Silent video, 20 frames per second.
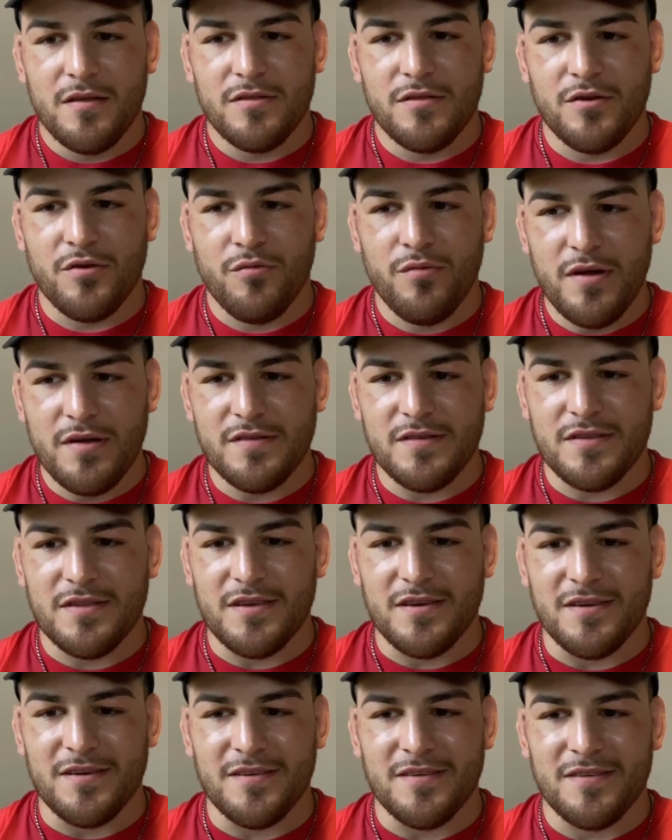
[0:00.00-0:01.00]
the crazy
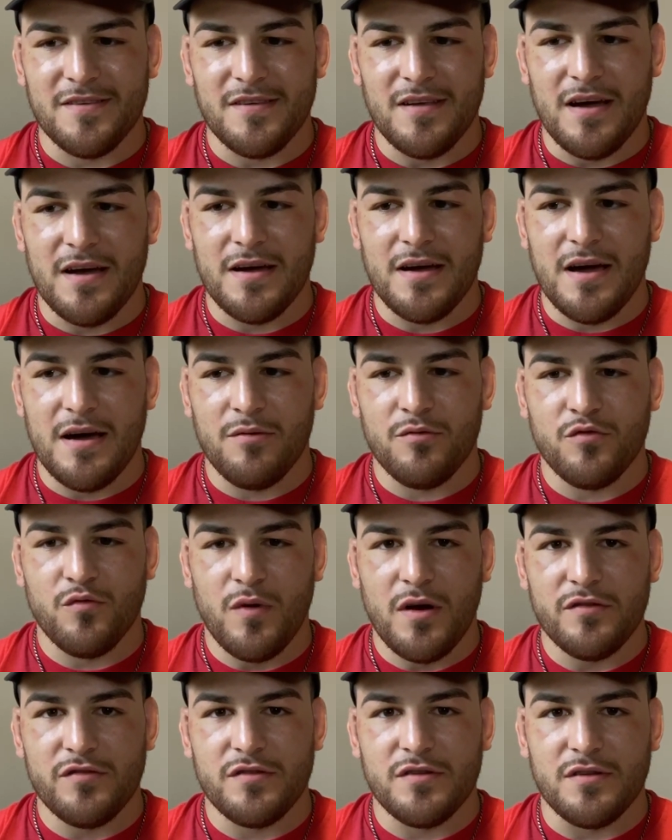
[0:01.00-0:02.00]
thing is, I was
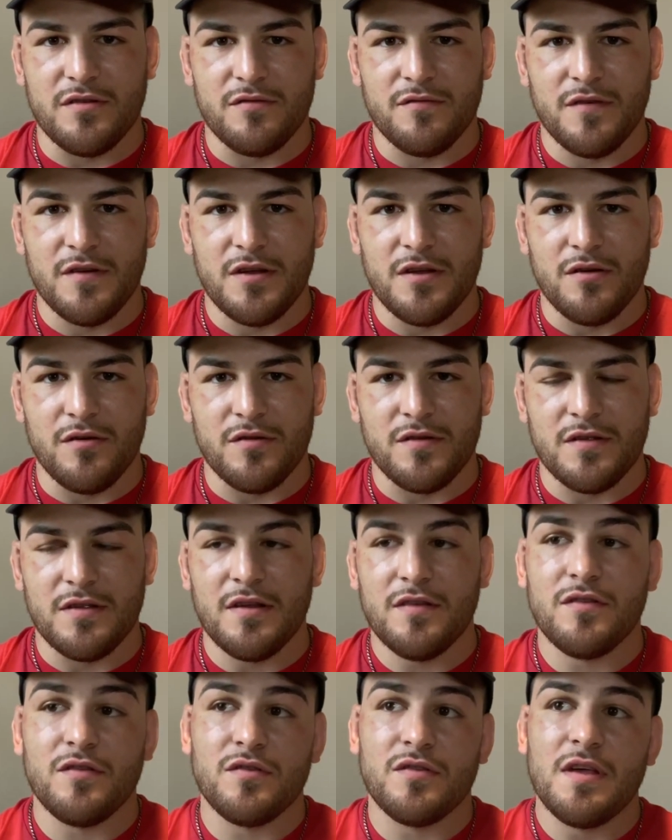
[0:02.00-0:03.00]
watching these videos, and
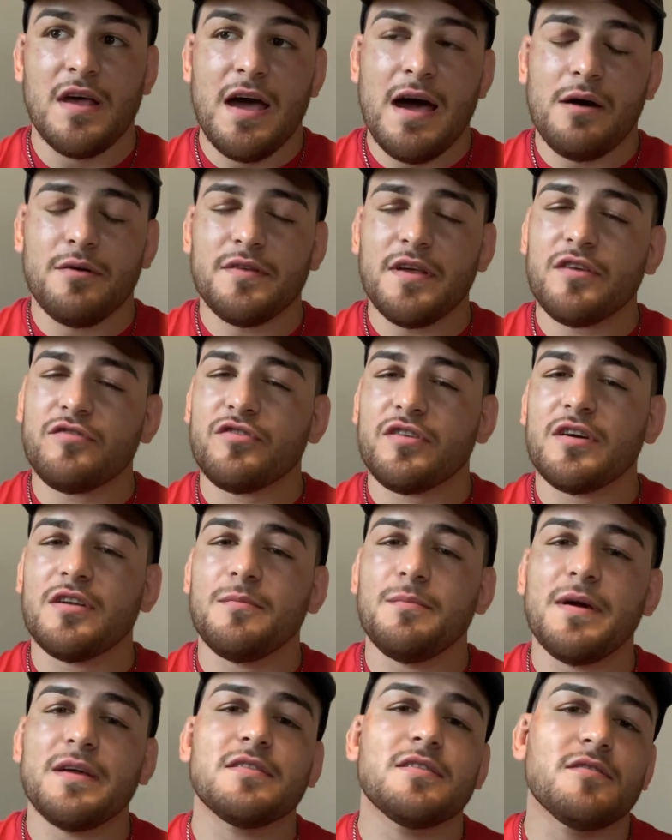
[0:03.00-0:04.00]
I was actually going
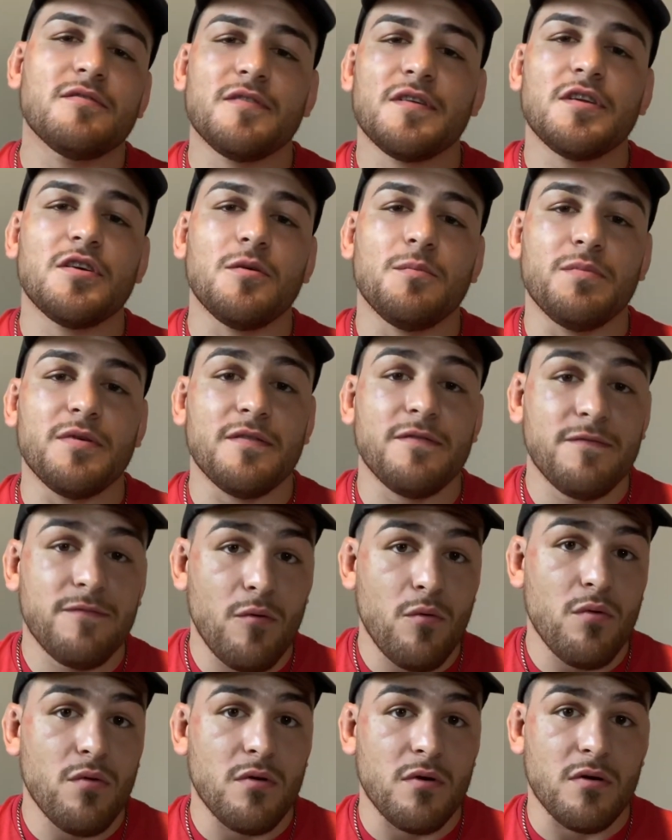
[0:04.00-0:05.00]
to make this video
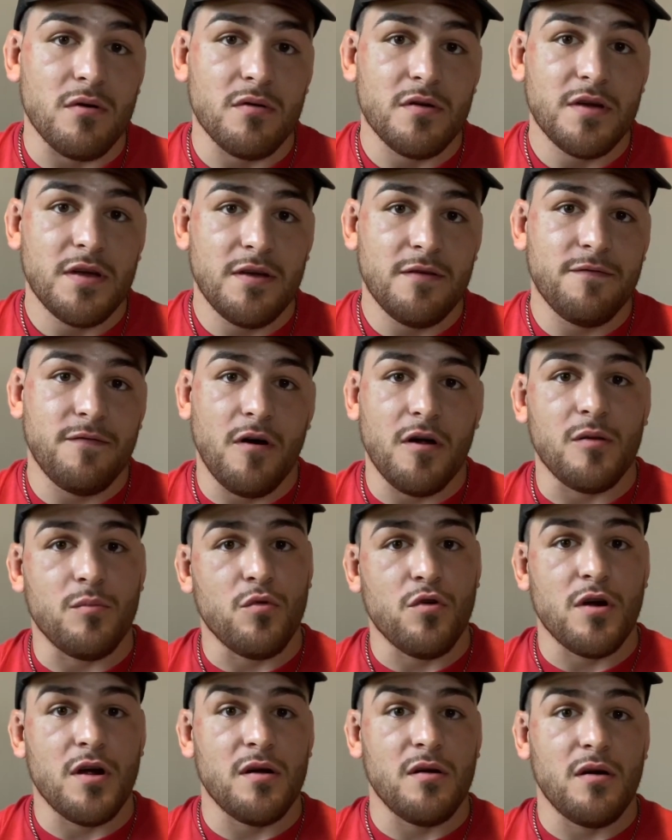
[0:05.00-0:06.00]
before he fought
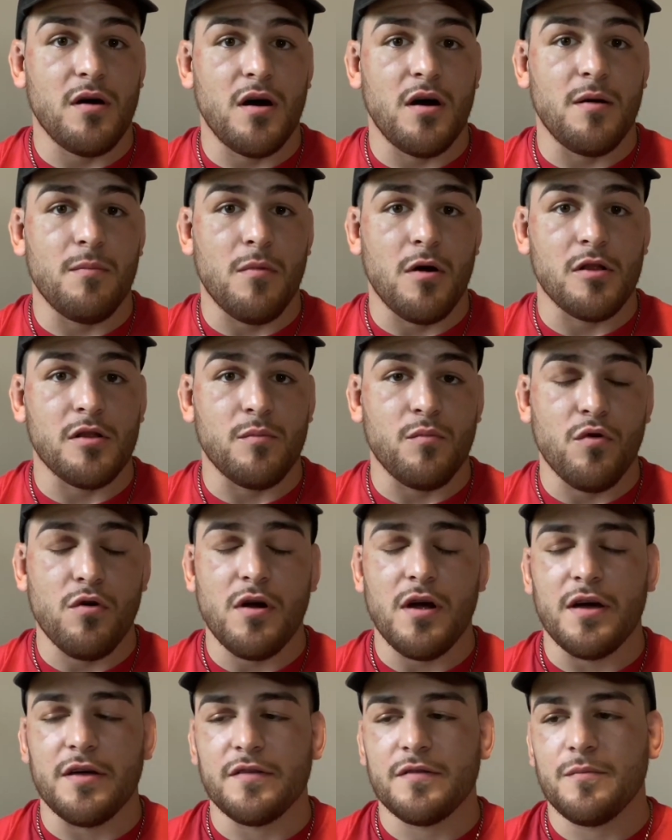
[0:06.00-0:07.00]
Marlon
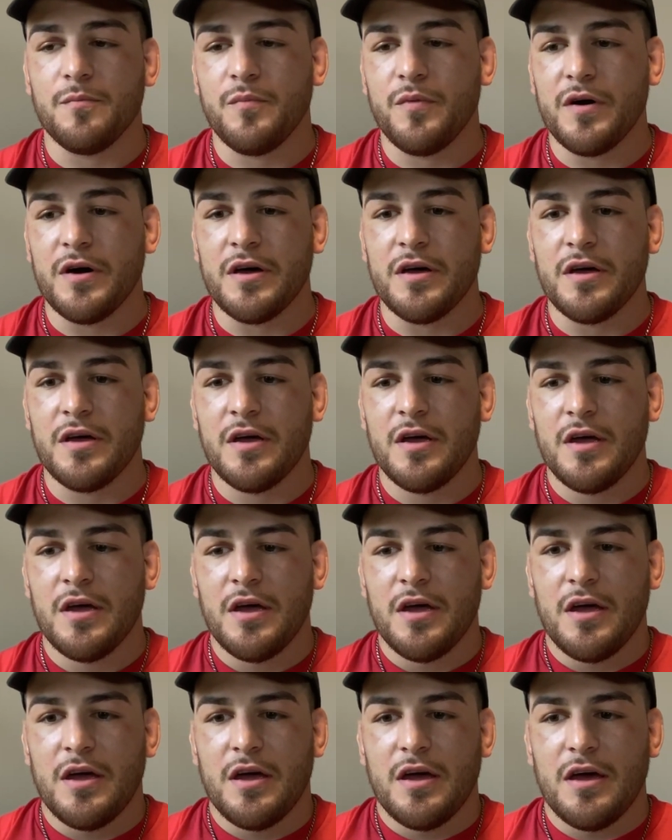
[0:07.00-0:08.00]
Moraes. But
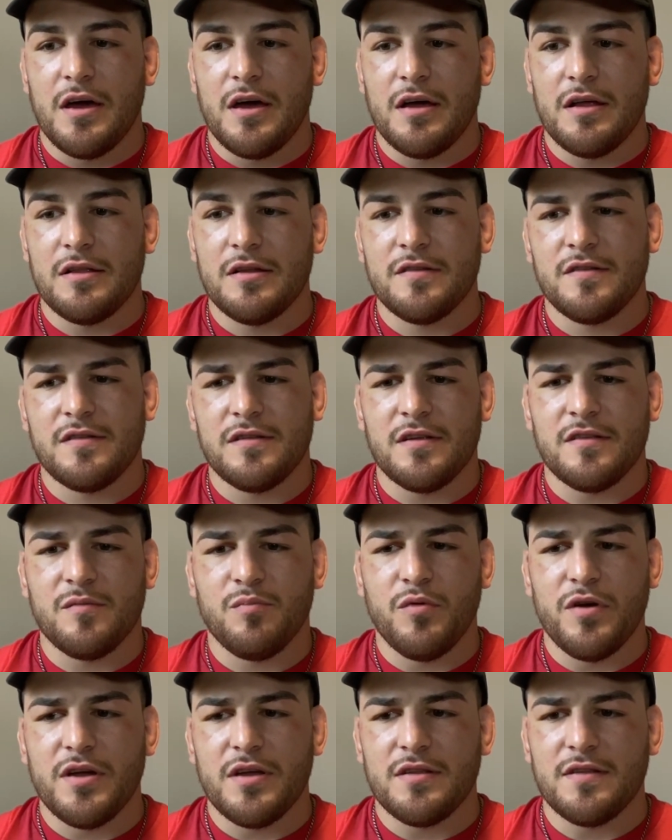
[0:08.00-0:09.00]
let's
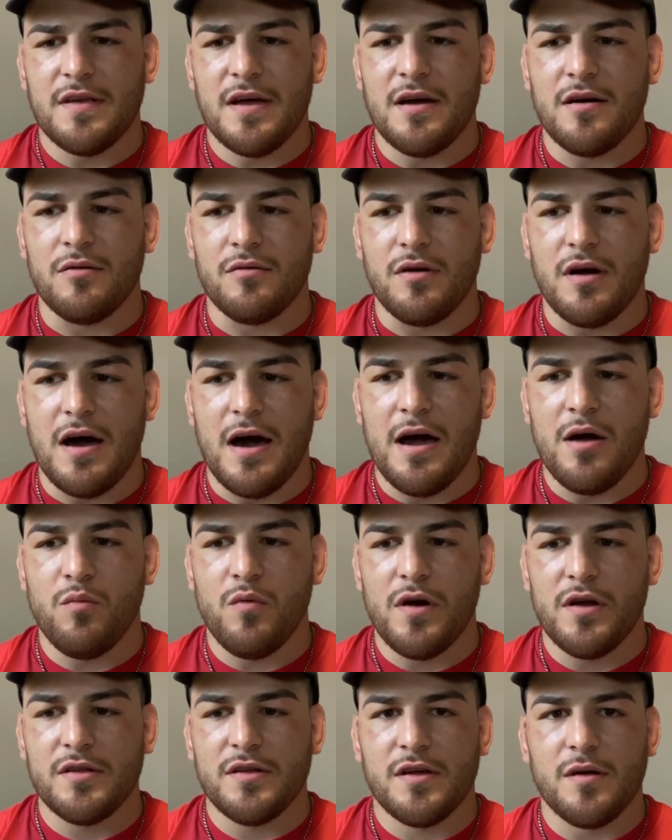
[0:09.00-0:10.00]
break it down. I
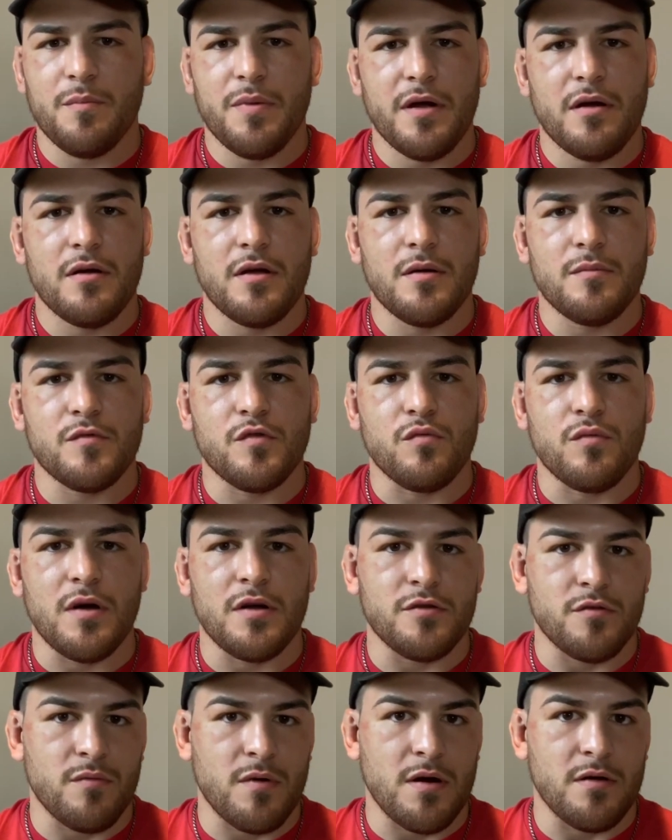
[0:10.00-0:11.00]
wanted to compare him to
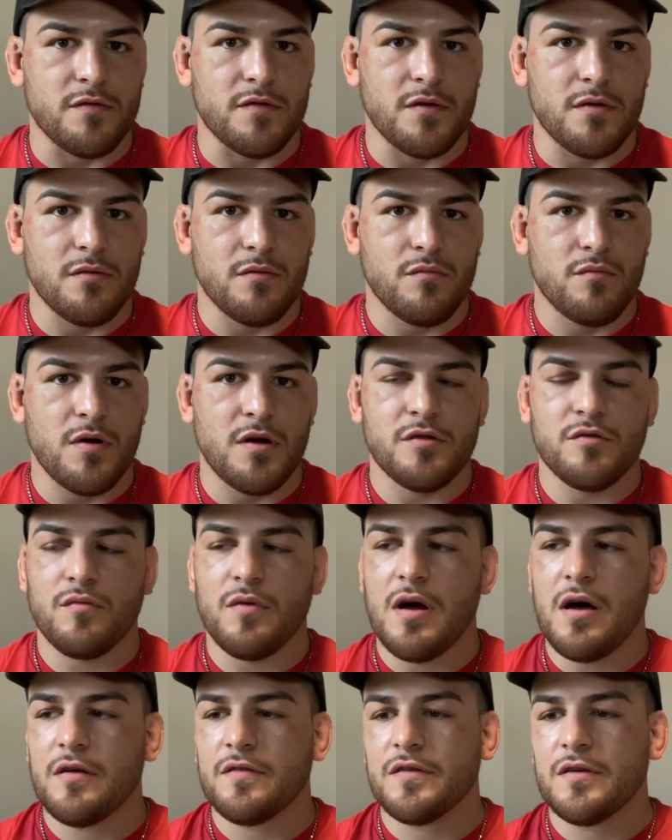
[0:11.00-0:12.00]
Ronda Rousey. Ronda
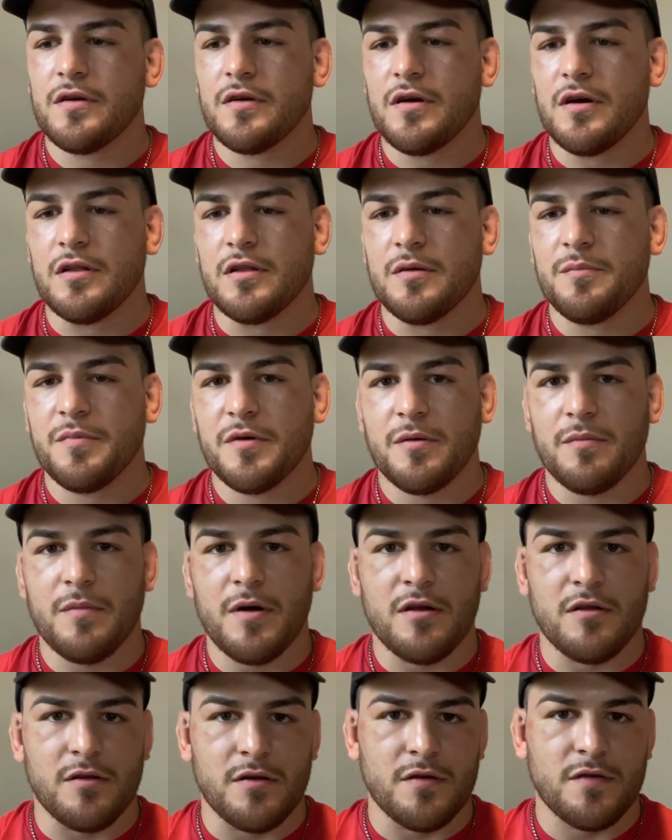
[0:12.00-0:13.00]
Rousey, Olympic
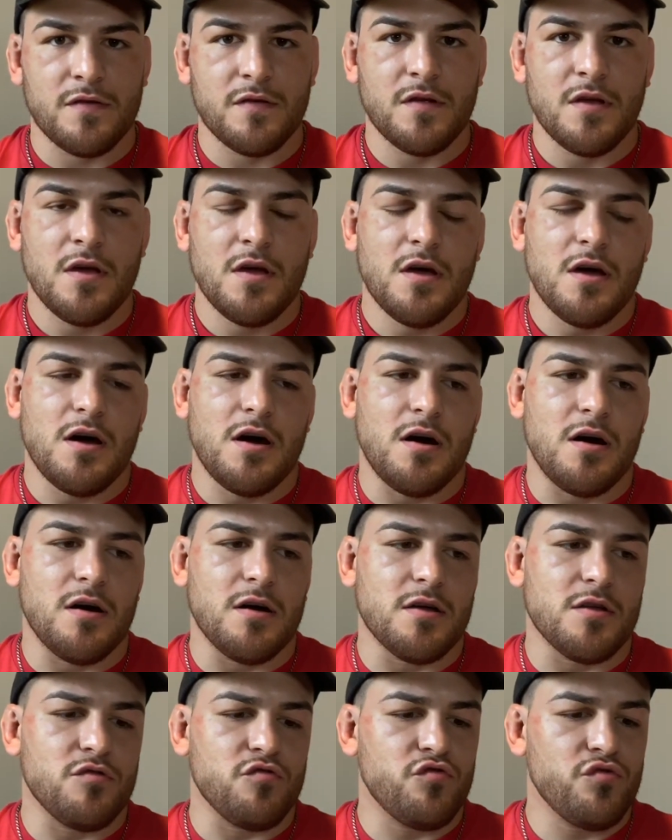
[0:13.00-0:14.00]
medalist
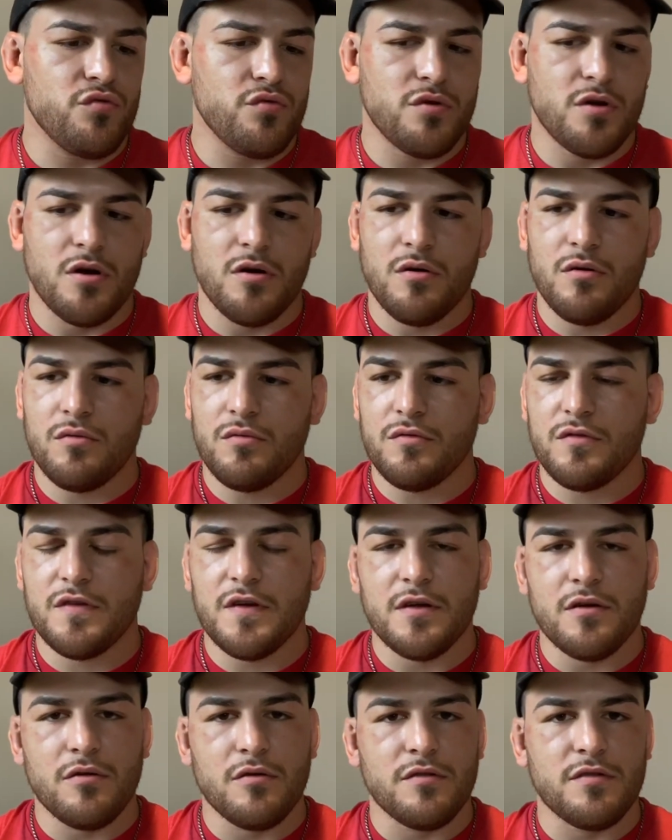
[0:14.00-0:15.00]
in judo,
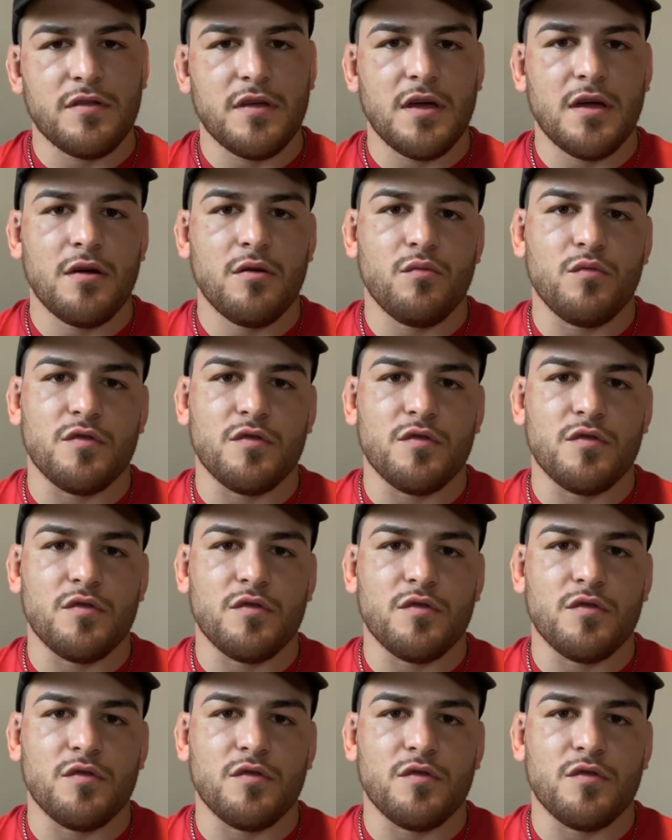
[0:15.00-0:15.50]
did her thing,